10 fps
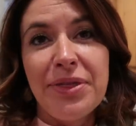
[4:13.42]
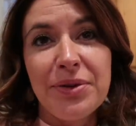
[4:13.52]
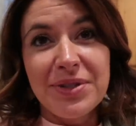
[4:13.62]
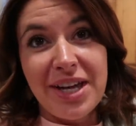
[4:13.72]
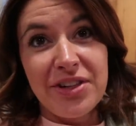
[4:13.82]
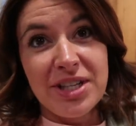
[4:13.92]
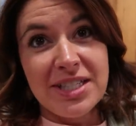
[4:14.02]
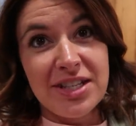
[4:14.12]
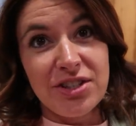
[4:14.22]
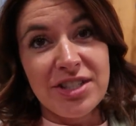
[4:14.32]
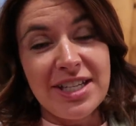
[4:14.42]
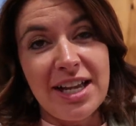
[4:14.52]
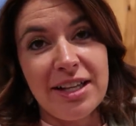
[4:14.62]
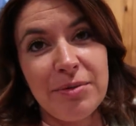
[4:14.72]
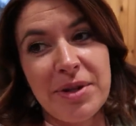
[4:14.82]
I threw together Caesar
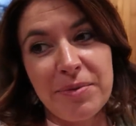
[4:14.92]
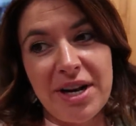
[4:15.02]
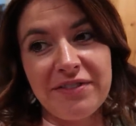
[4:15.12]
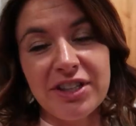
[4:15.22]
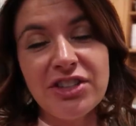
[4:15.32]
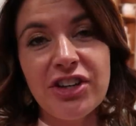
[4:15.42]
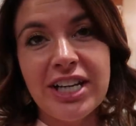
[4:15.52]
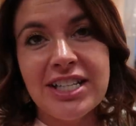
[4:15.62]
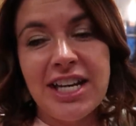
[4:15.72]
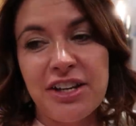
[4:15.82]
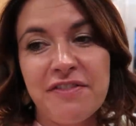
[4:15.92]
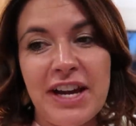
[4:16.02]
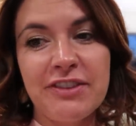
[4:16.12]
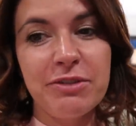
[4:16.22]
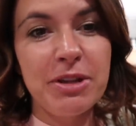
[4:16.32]
salad with whatever ingredients I could
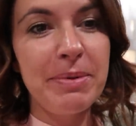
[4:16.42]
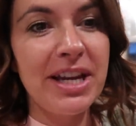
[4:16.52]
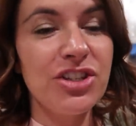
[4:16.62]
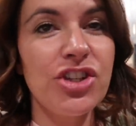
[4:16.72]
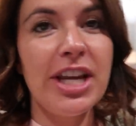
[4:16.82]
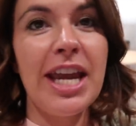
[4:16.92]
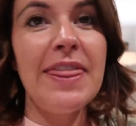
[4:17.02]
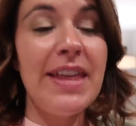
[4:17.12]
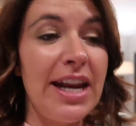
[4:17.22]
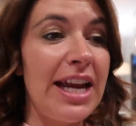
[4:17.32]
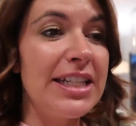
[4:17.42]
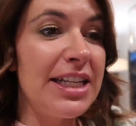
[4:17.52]
find from the pantry. And then I